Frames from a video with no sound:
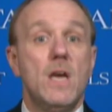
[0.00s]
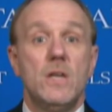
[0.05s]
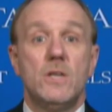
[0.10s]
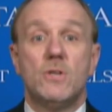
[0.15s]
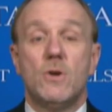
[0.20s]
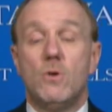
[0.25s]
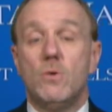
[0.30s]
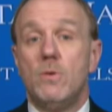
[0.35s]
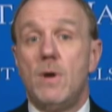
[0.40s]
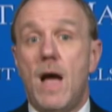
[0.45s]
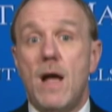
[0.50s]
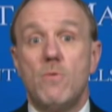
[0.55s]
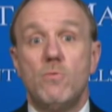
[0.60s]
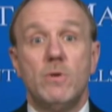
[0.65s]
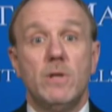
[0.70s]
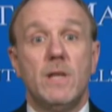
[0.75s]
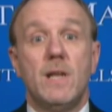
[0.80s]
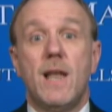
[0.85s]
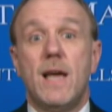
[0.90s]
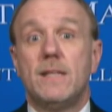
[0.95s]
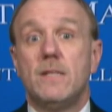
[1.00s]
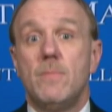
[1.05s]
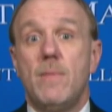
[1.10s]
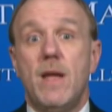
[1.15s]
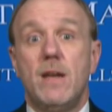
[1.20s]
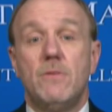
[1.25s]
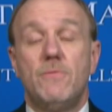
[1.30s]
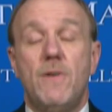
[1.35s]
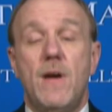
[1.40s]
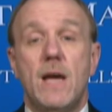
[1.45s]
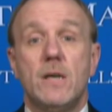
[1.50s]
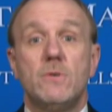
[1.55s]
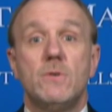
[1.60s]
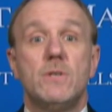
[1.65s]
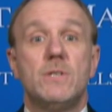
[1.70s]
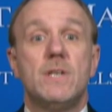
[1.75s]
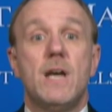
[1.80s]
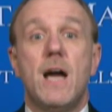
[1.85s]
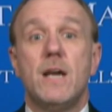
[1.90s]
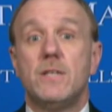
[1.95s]
So I really like the manufacturing
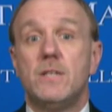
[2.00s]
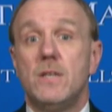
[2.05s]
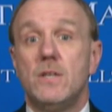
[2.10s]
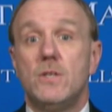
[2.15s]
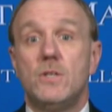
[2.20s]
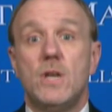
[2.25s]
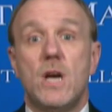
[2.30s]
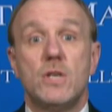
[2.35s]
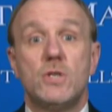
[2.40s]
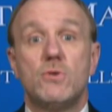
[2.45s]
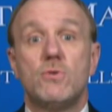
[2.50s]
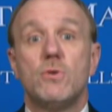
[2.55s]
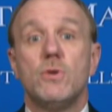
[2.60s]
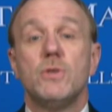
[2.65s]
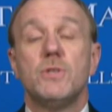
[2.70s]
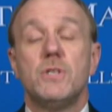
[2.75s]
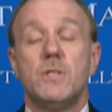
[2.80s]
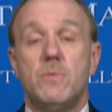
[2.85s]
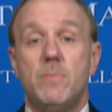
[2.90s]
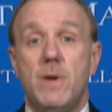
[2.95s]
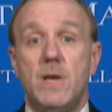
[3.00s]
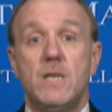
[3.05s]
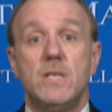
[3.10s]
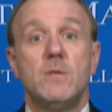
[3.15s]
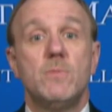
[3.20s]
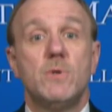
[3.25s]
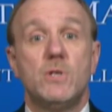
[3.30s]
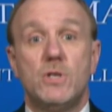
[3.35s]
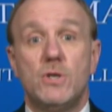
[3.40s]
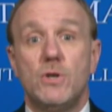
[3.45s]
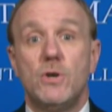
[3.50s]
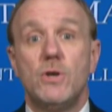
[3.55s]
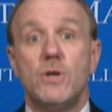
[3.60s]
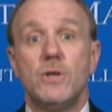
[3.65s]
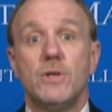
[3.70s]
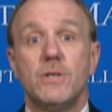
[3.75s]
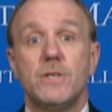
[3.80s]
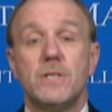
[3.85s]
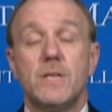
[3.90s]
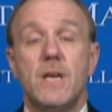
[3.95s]
stocks, the industrials, and the basic
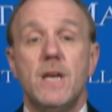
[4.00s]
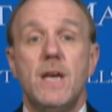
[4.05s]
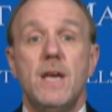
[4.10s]
materials.